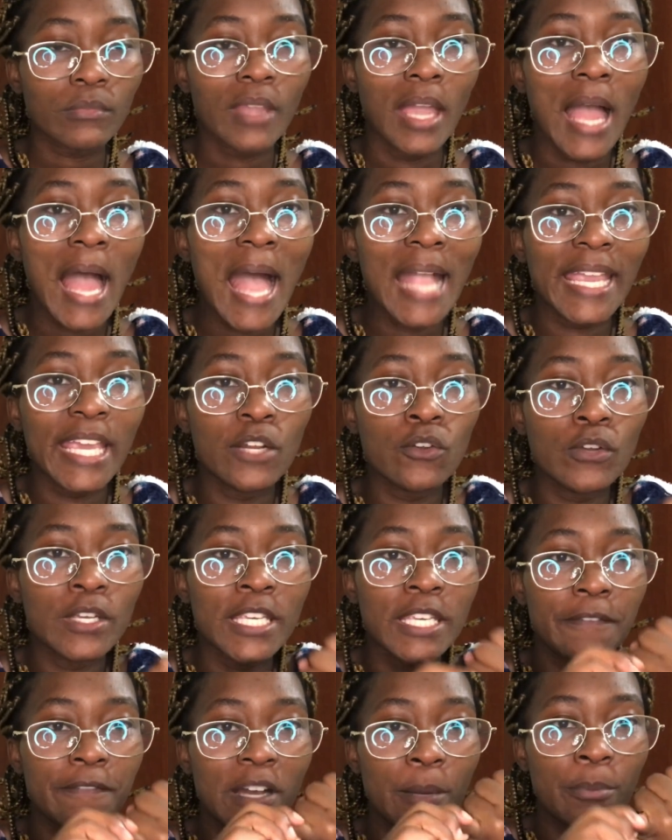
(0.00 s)
I cannot
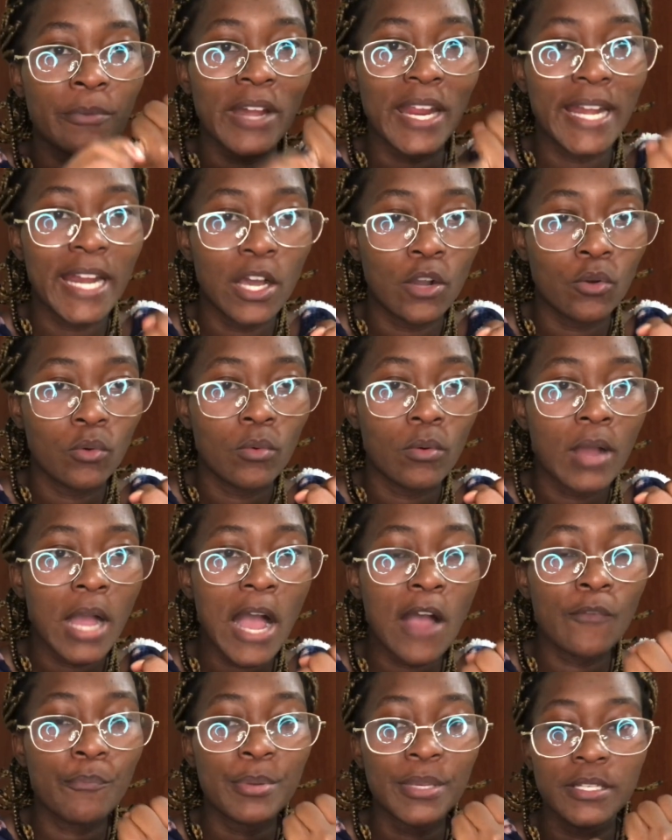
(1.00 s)
give up right now.
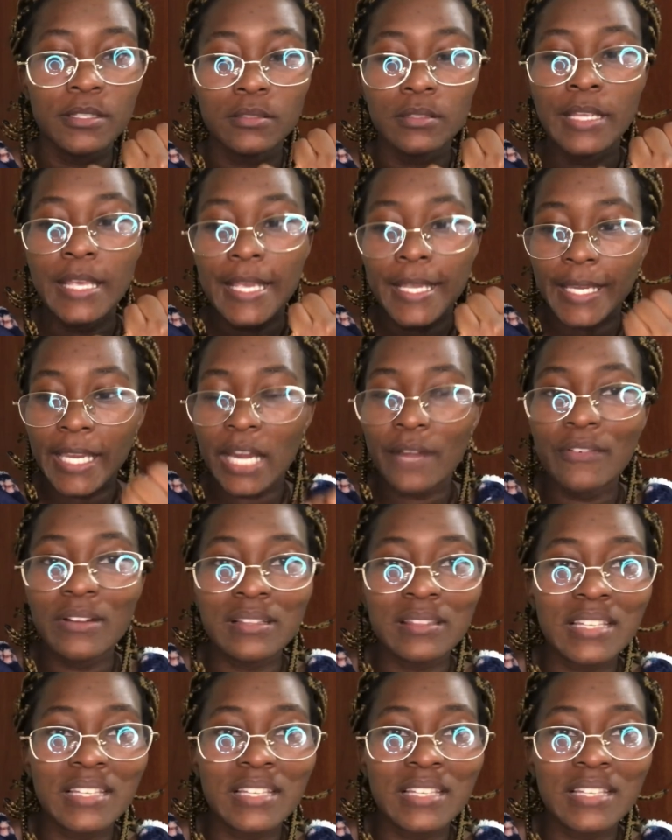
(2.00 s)
I've been carrying